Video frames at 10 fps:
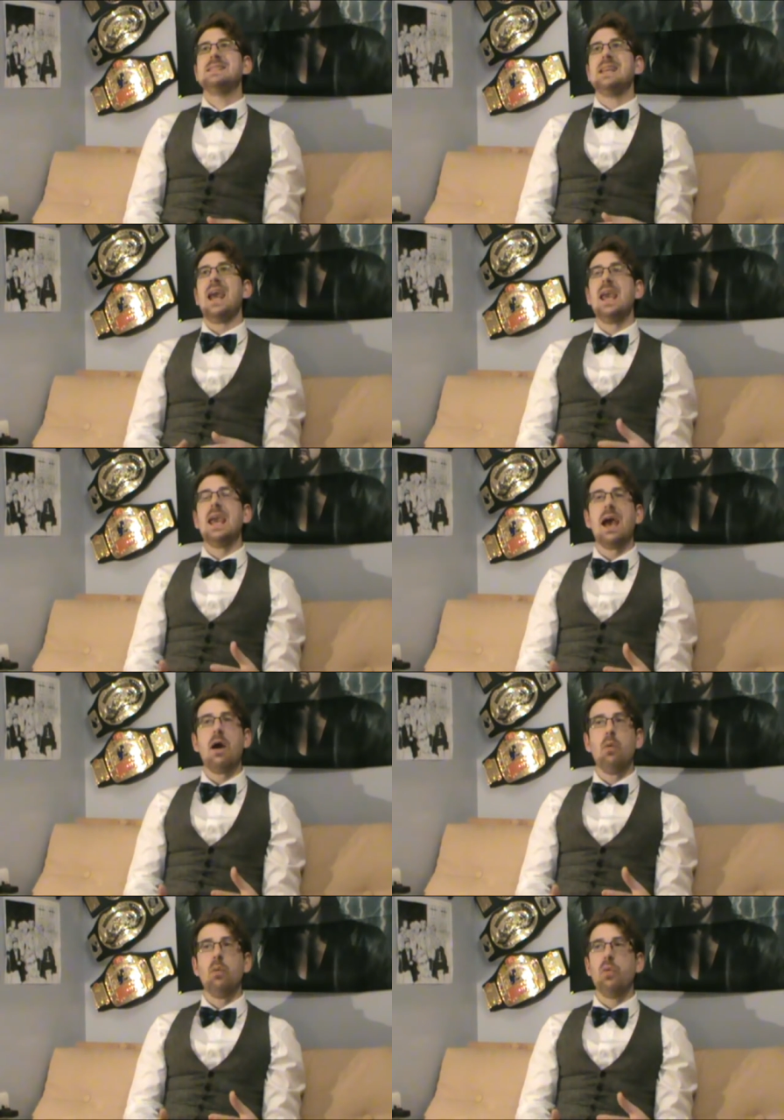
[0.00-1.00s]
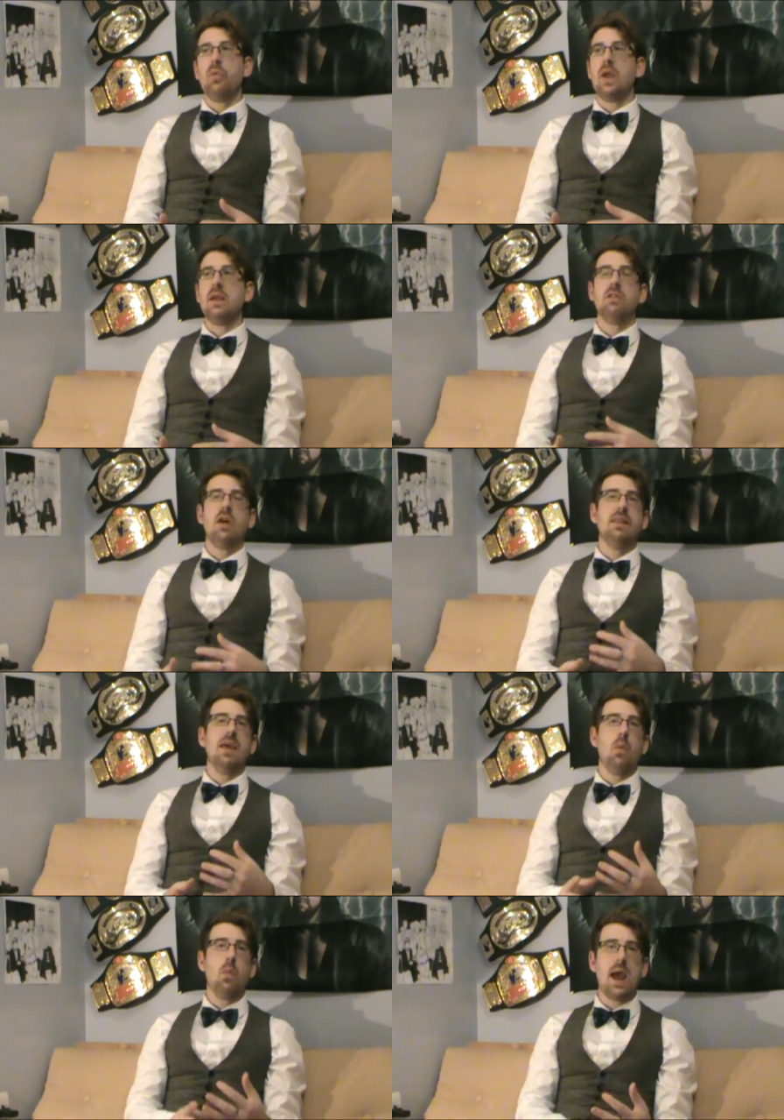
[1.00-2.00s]
take out things like
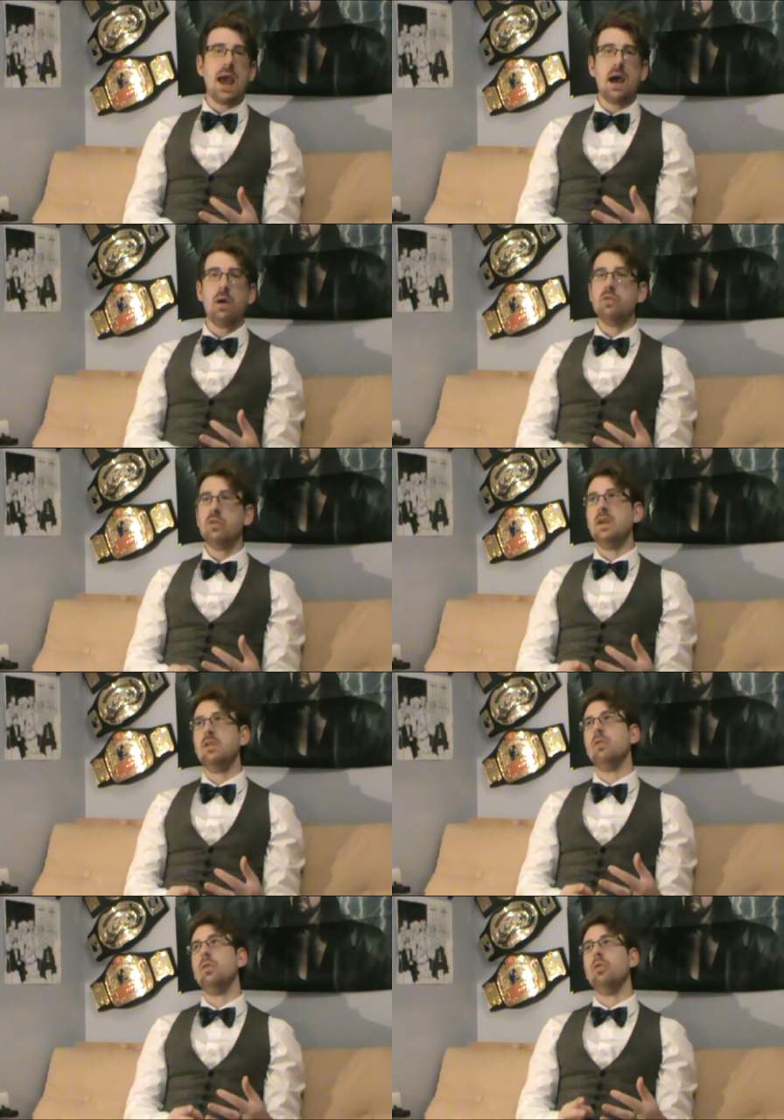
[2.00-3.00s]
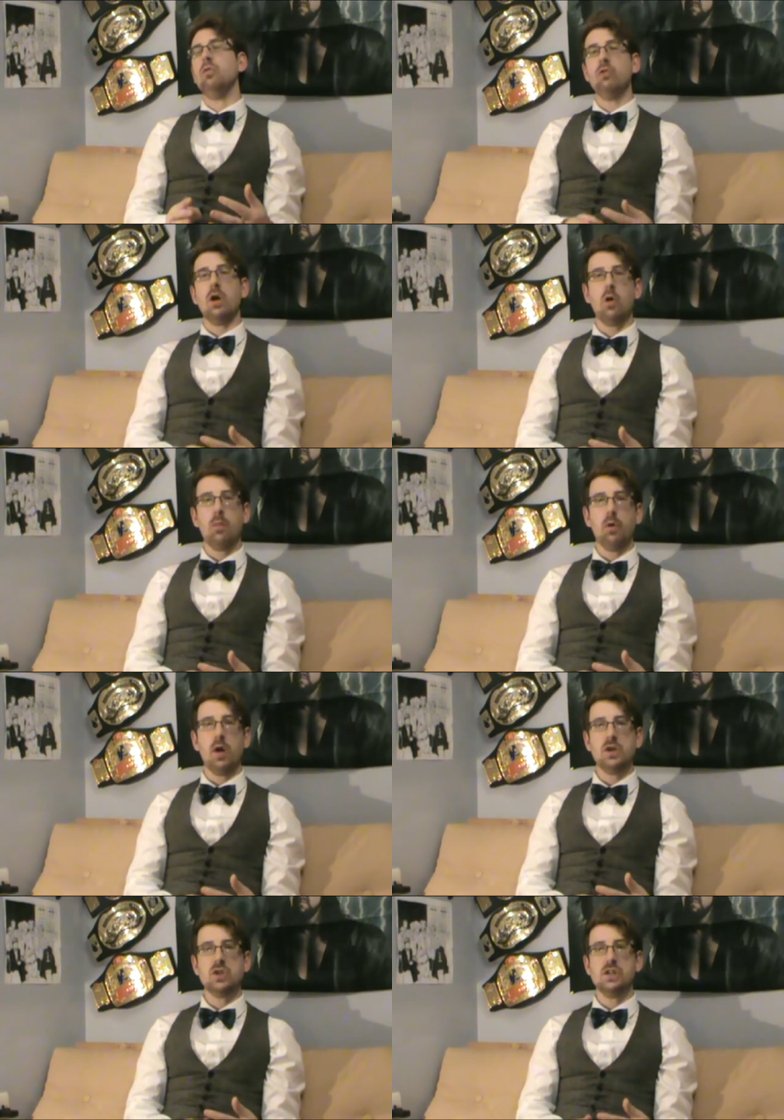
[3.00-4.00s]
their warehouses or drug
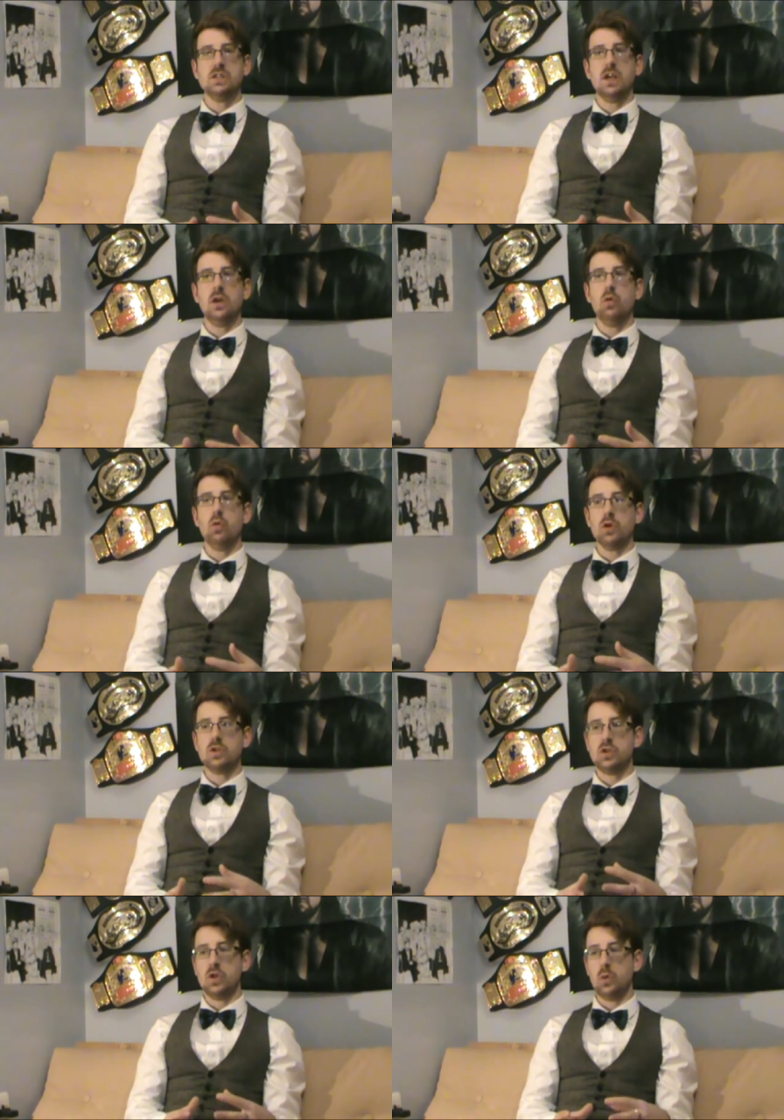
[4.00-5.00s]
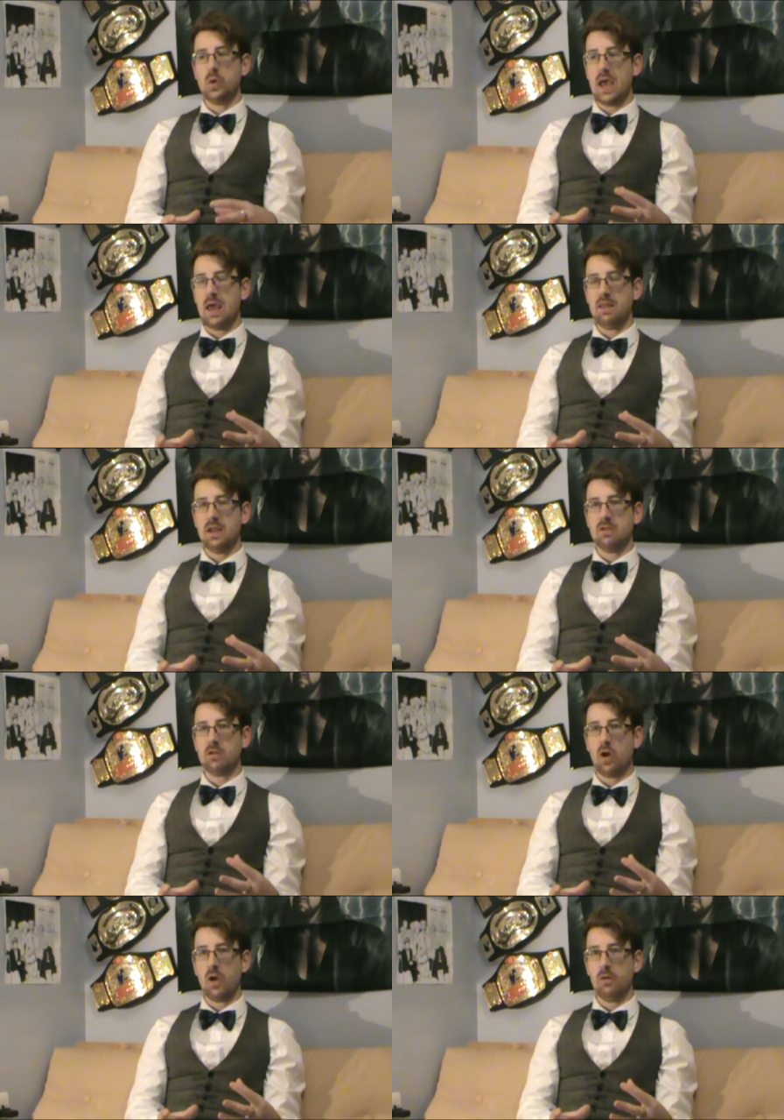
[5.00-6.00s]
operations in order to get these
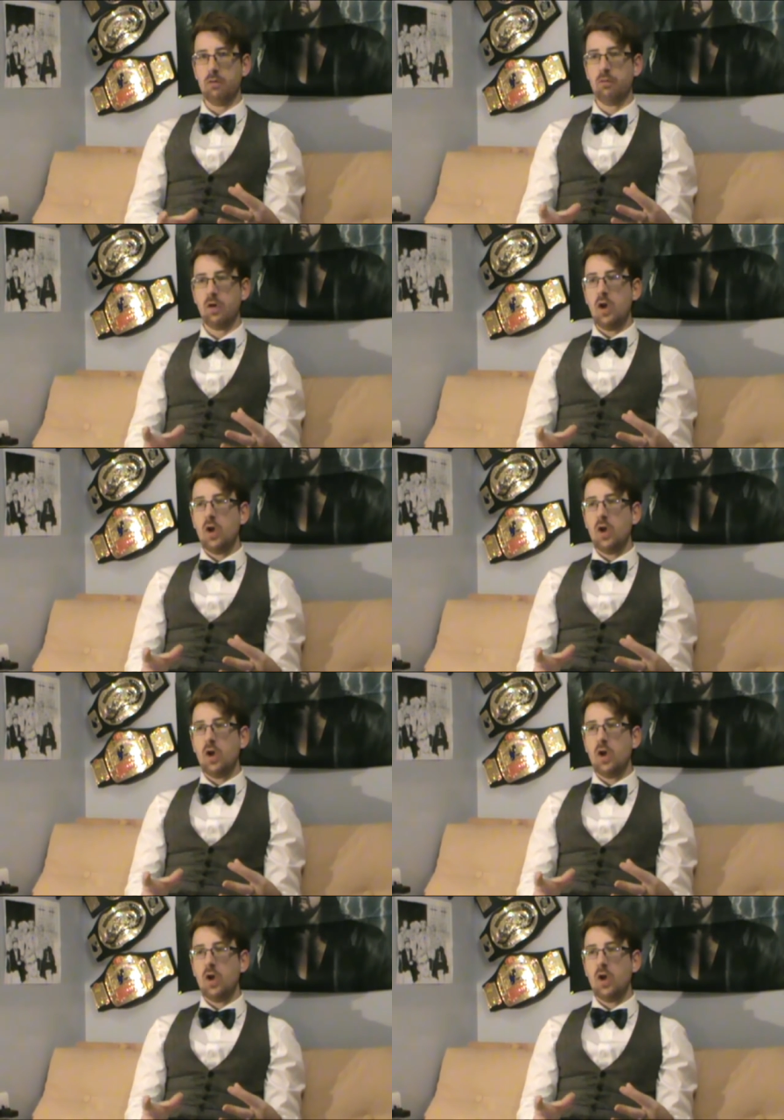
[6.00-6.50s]
kind of